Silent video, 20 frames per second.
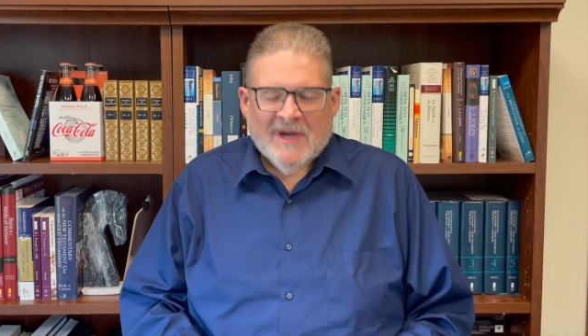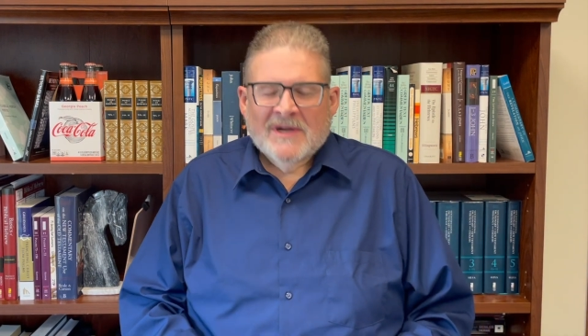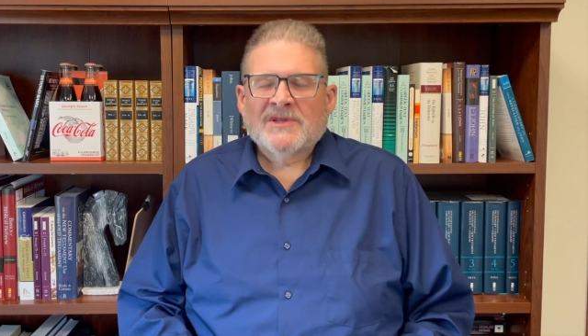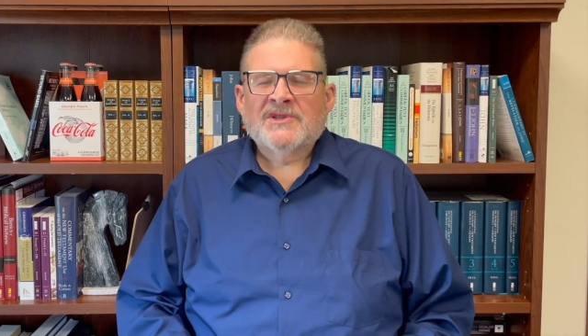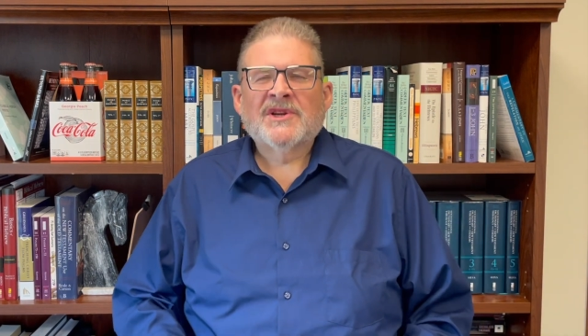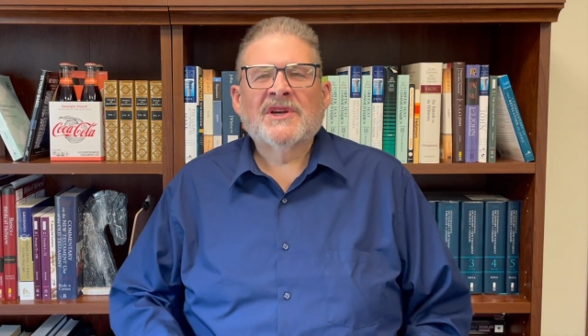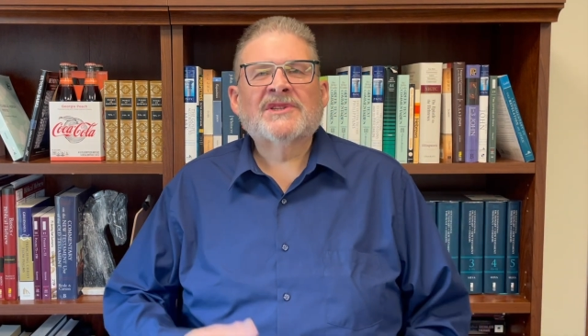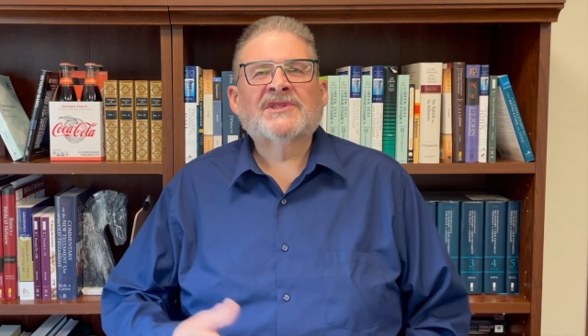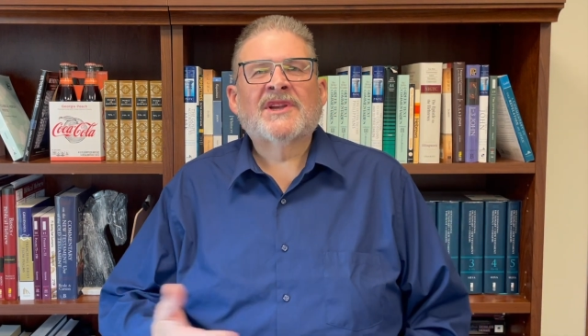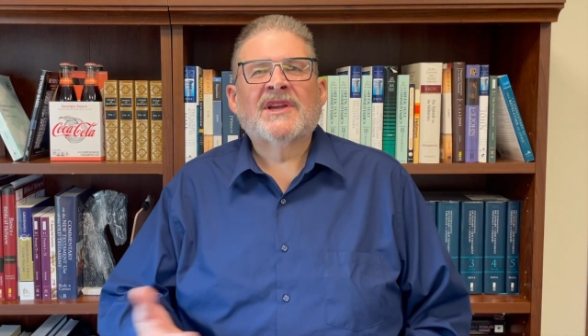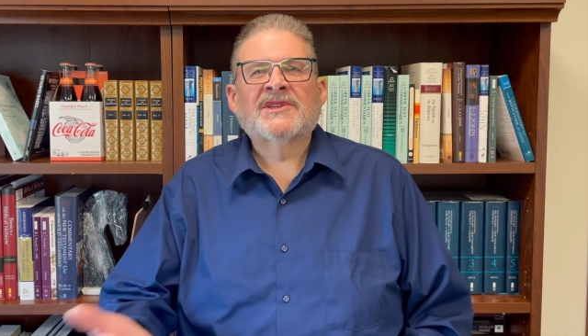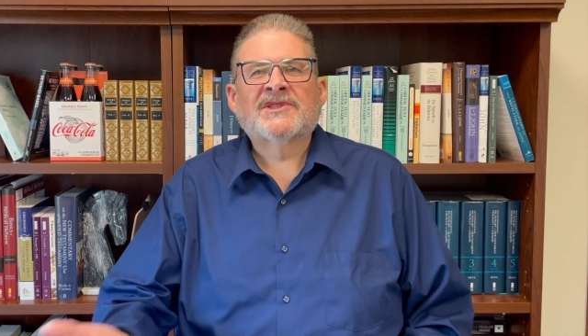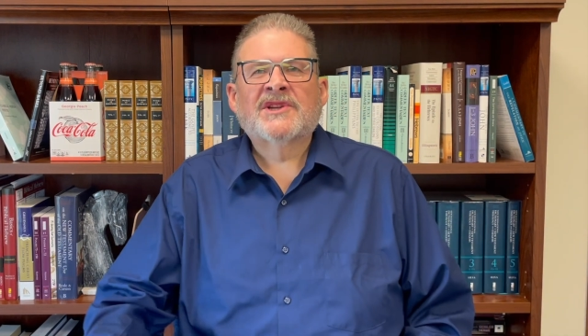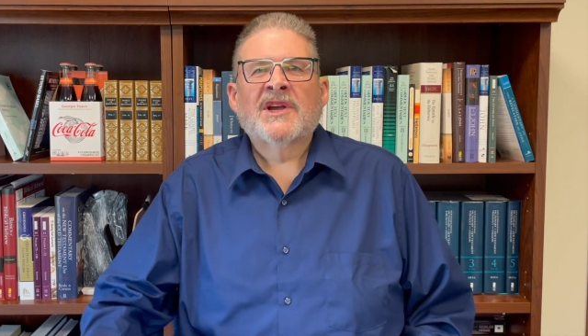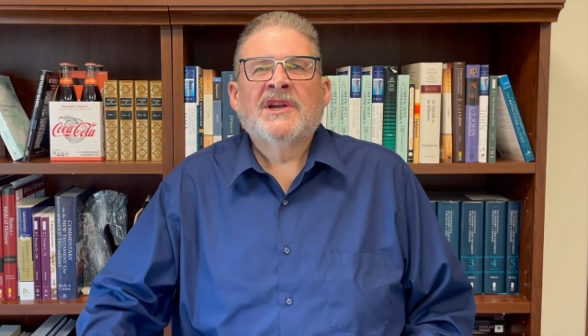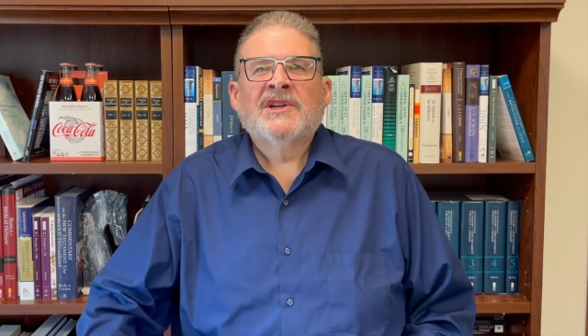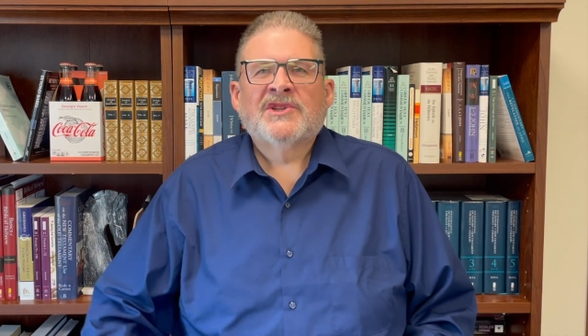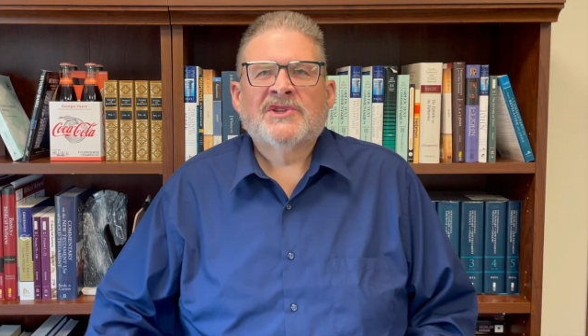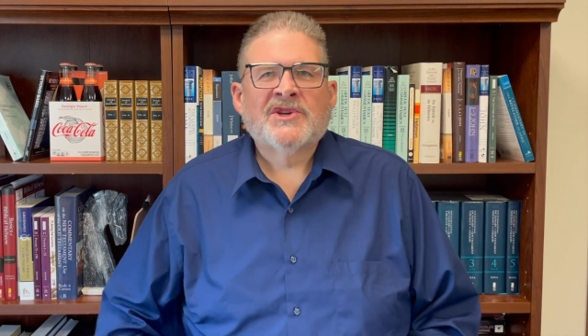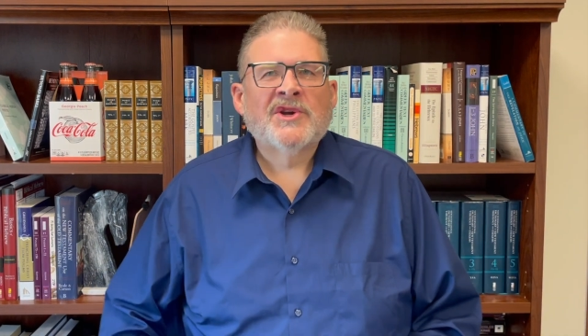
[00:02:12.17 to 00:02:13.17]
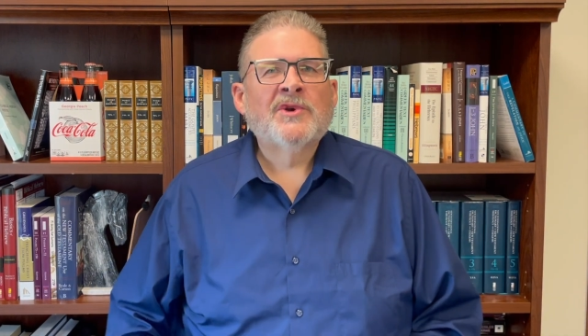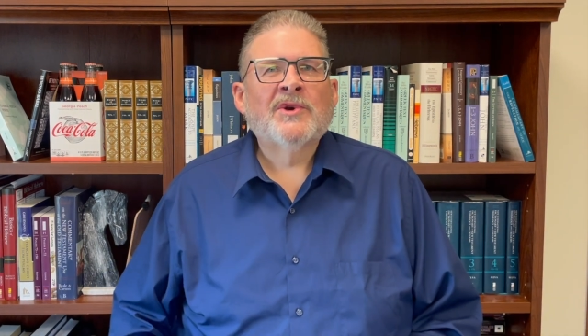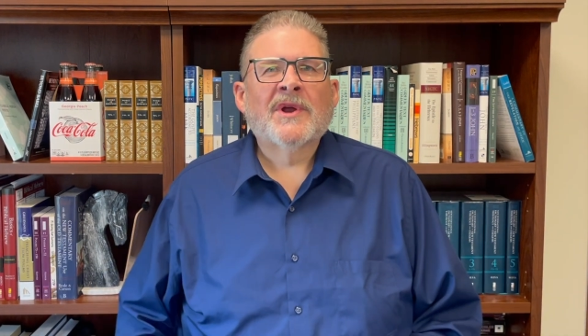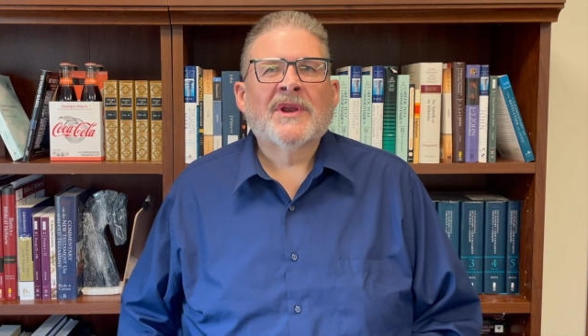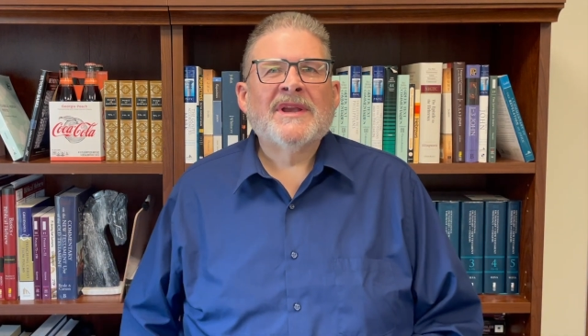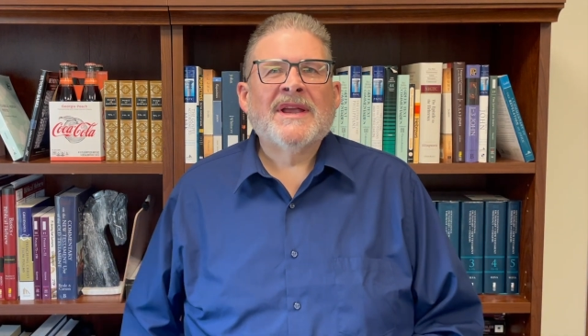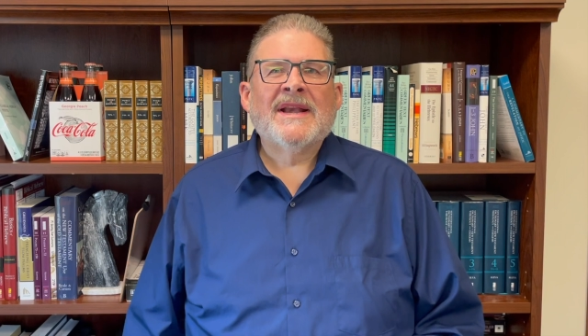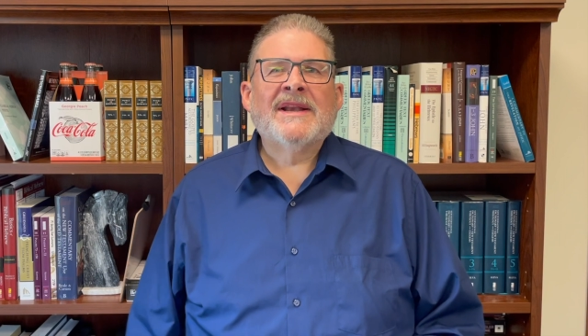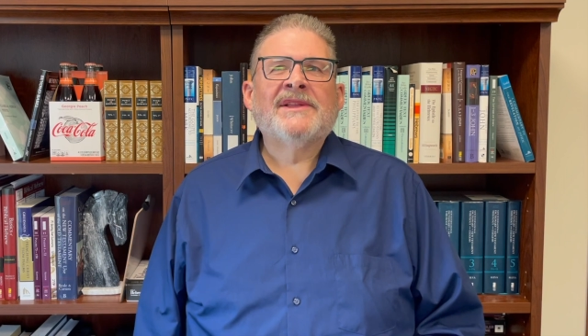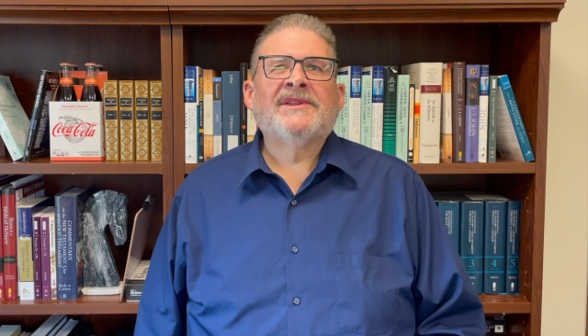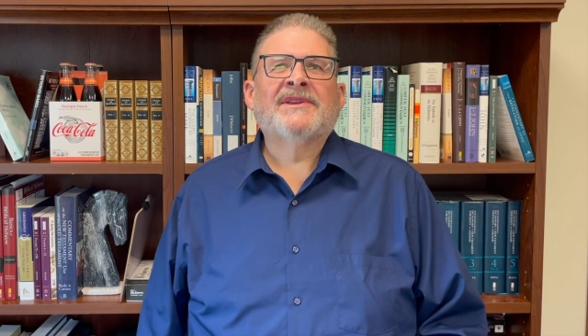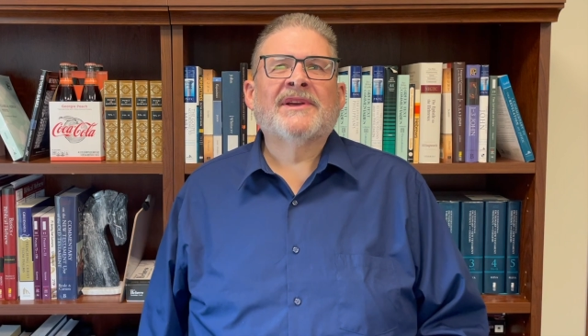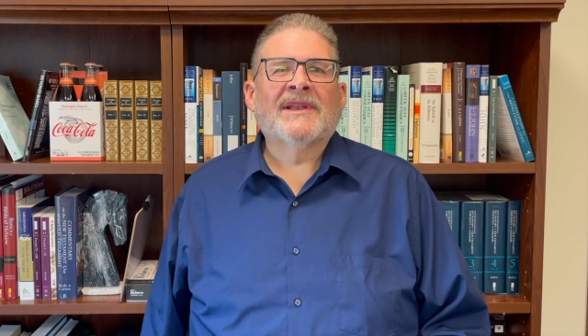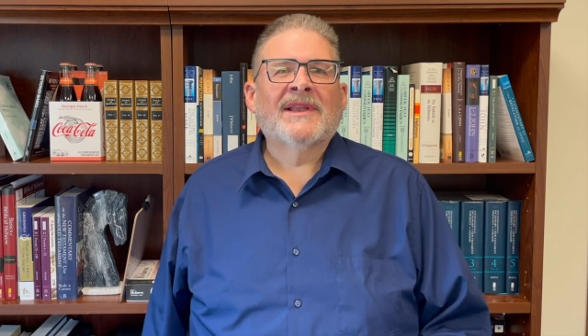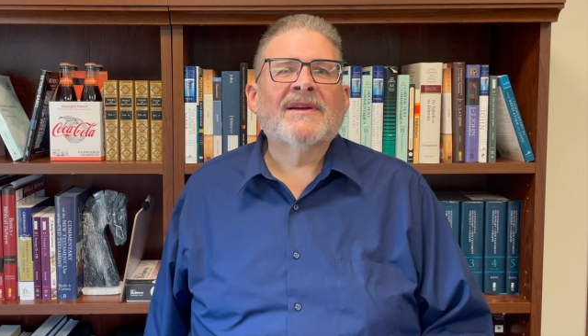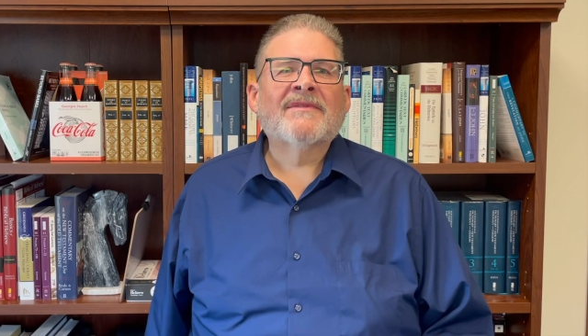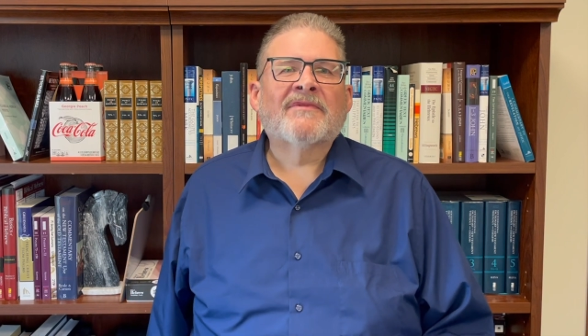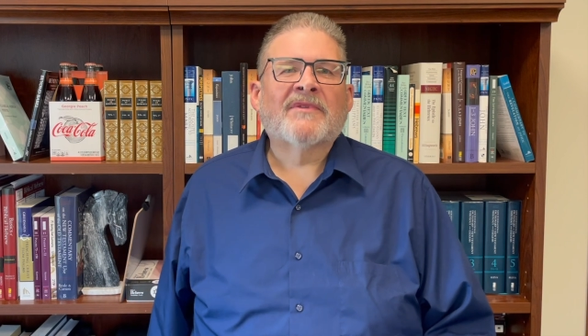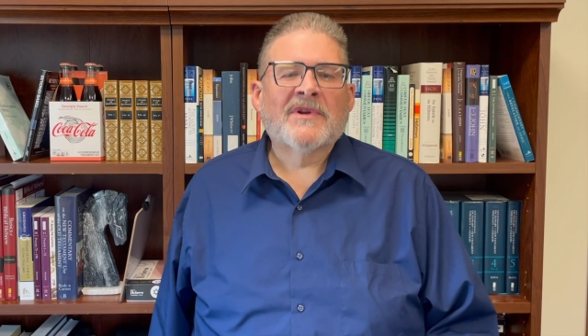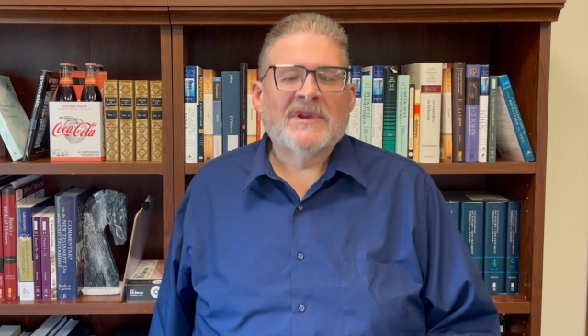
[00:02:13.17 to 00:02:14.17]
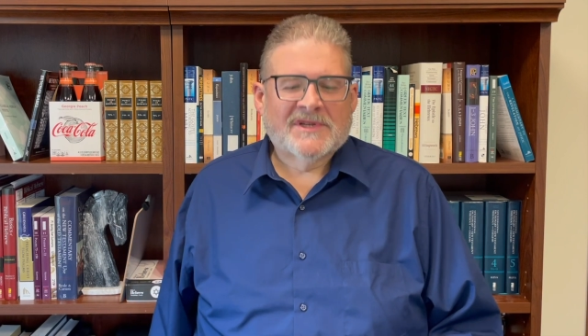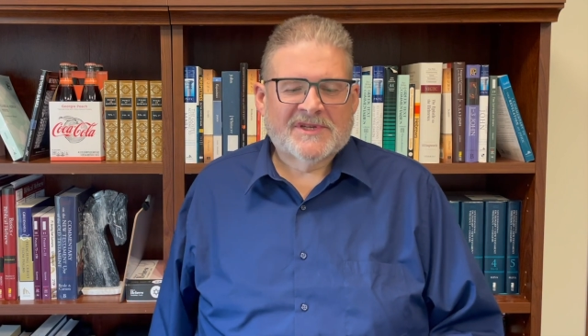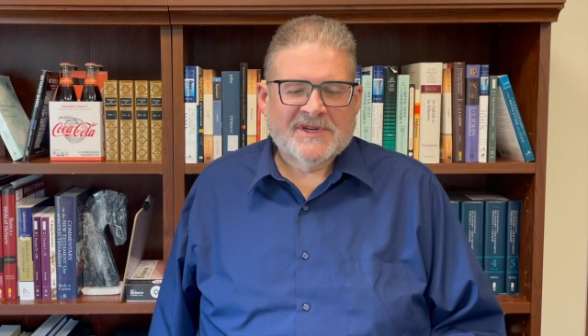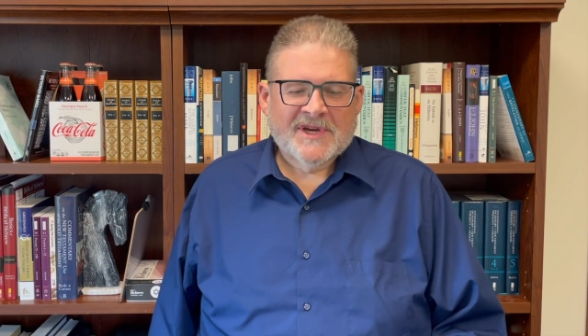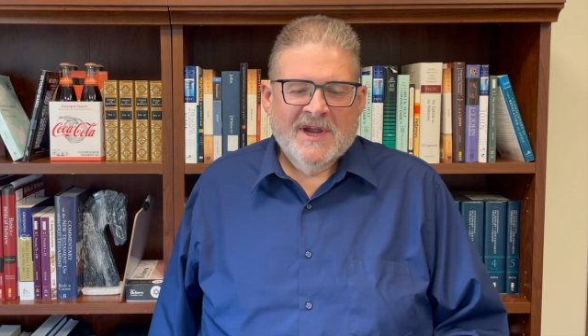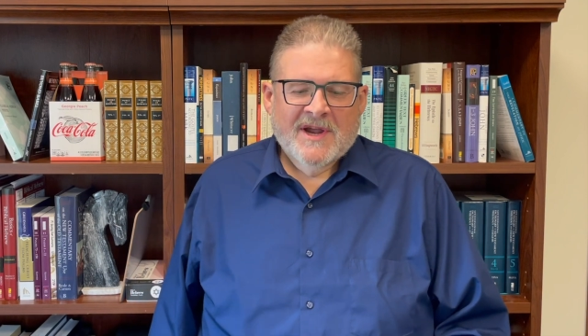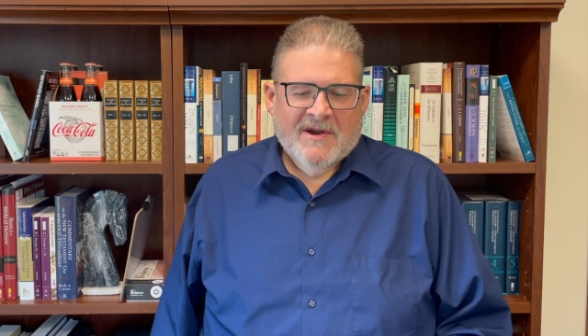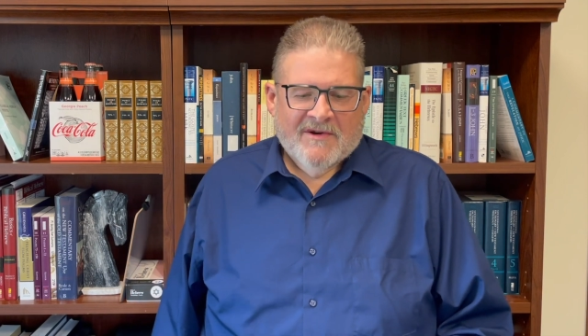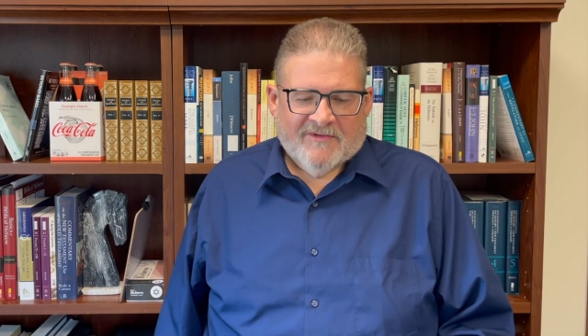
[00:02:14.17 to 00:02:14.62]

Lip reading: Just as Judah needed deliverance